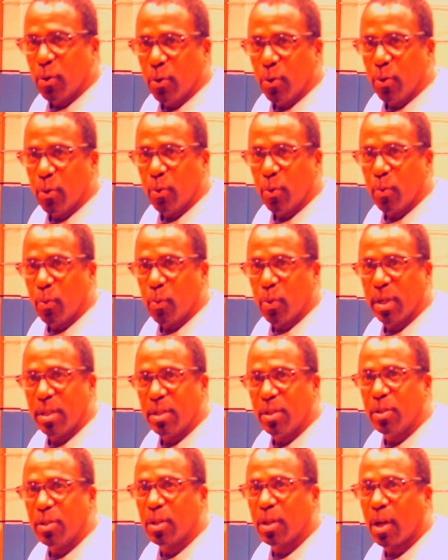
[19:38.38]
who would
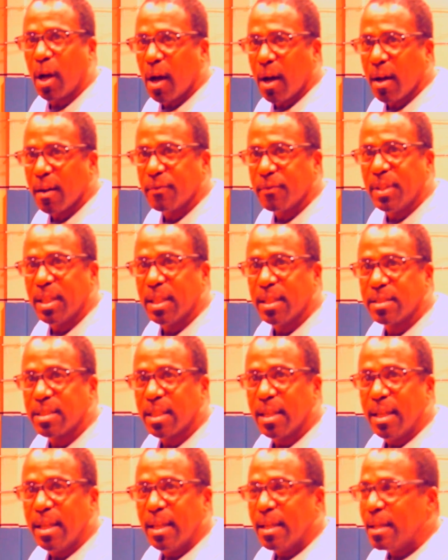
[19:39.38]
carve this,
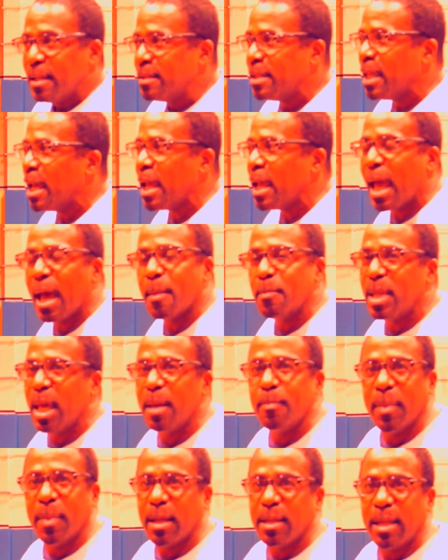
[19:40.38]
they
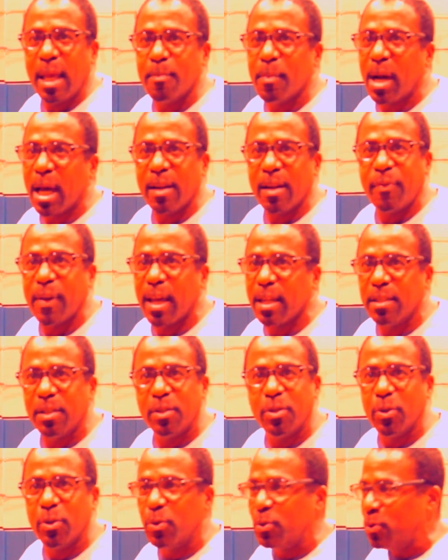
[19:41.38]
might have had to
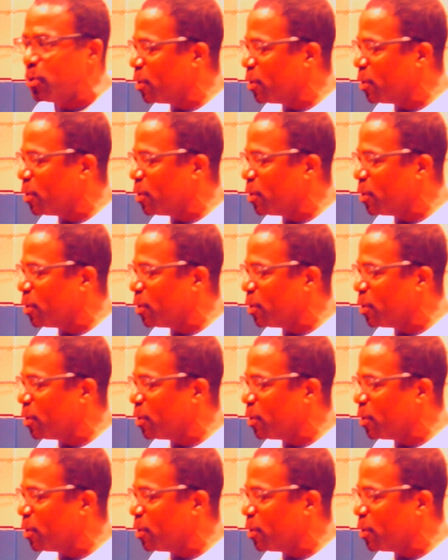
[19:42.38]
do